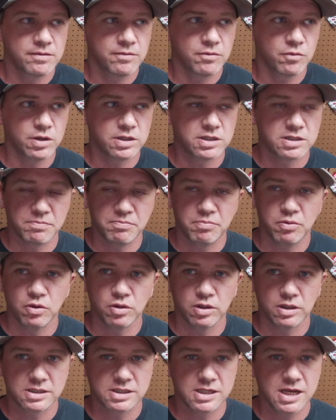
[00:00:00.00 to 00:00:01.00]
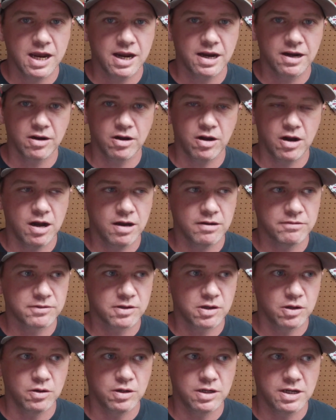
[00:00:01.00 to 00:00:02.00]
went to pull a tear off,
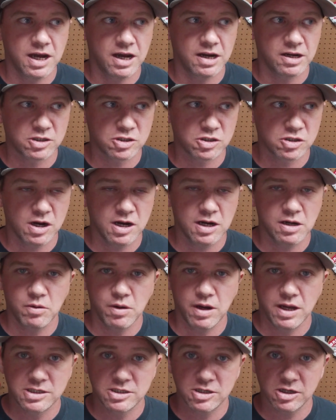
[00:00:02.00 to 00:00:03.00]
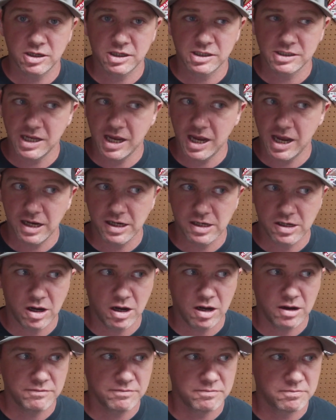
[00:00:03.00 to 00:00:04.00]
going down the straightaway, took his hand
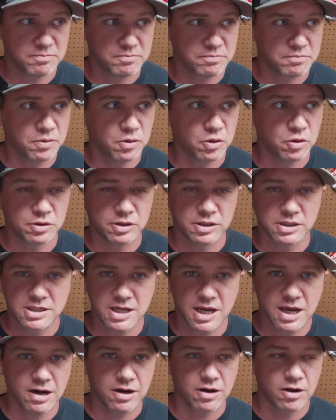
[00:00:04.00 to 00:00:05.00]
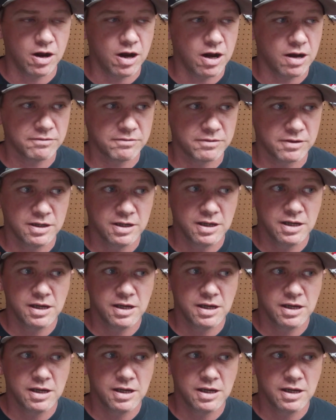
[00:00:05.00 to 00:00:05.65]
off, pulled the tear off,